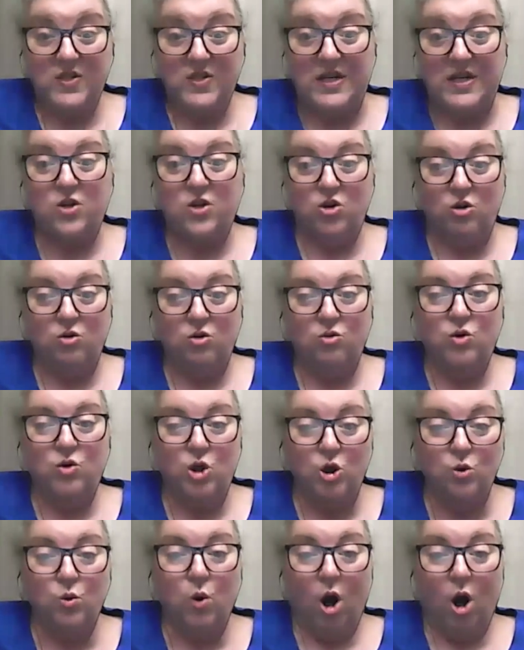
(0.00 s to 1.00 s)
seen you,
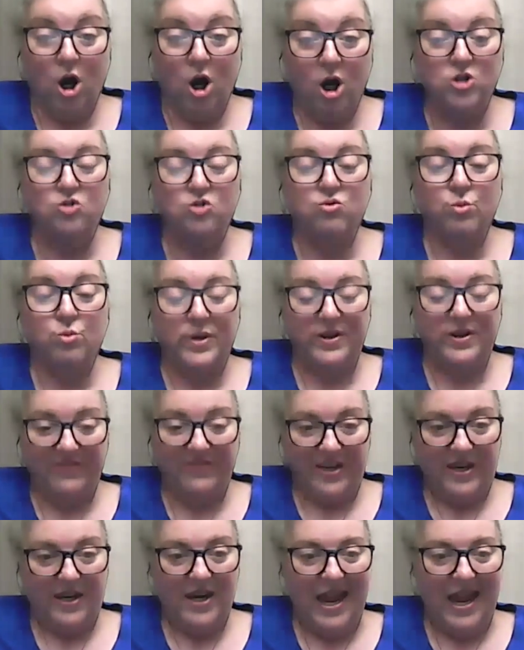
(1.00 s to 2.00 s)
you are
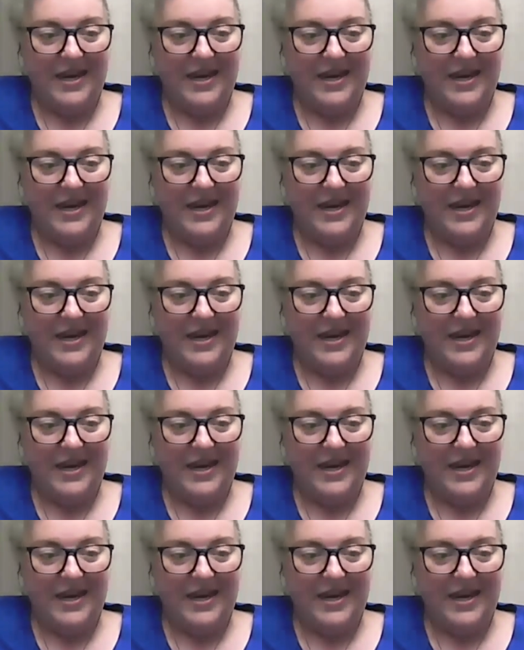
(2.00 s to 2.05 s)
driven.